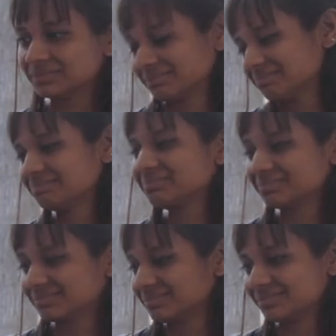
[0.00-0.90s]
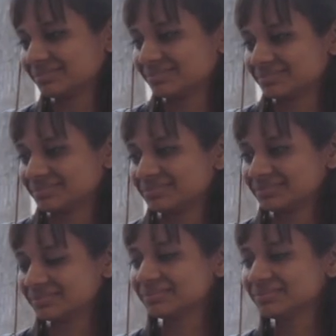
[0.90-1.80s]
it's really nice to know
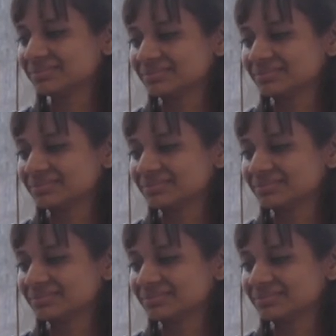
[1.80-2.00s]
what can